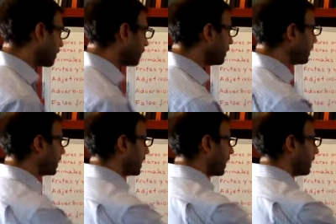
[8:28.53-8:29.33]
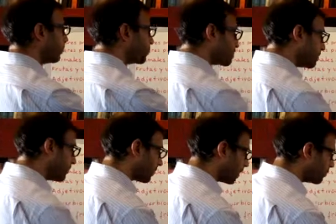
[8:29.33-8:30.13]
irreal, which
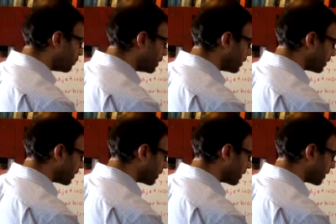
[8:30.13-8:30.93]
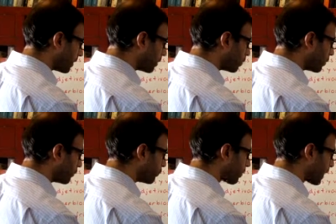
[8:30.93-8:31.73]
means unreal. The word
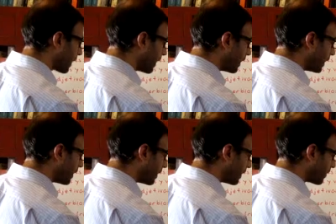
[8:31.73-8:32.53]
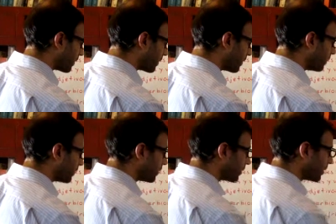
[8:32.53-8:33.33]
for real is,
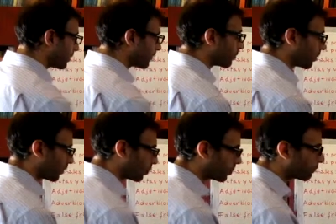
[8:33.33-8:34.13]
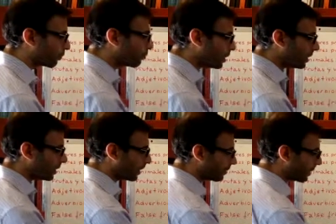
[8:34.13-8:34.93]
the word for real
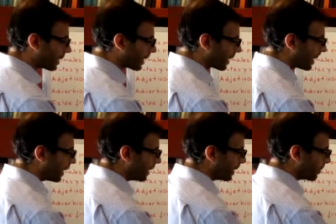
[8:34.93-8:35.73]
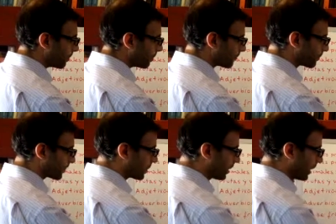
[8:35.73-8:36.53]
is real.
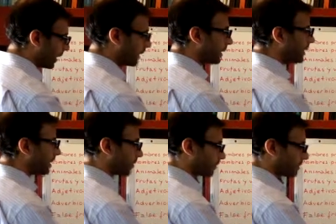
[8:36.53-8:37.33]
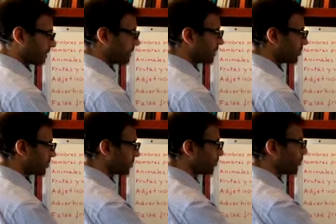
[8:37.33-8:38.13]
And again,
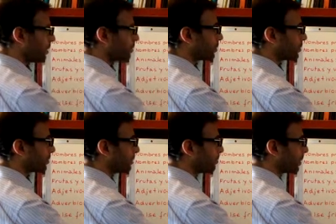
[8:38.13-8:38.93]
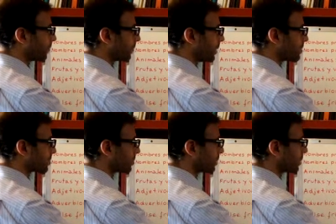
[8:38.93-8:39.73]
just to keep the same pronunciation
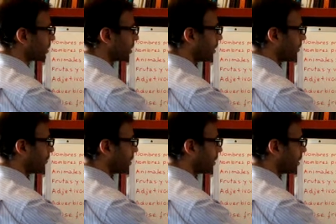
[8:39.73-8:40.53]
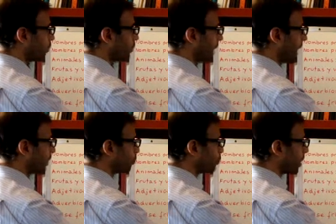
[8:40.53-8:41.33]
of the R, we
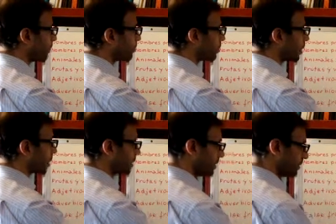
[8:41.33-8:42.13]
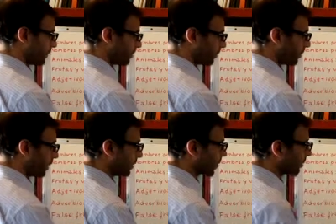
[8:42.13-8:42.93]
add one more R here, right?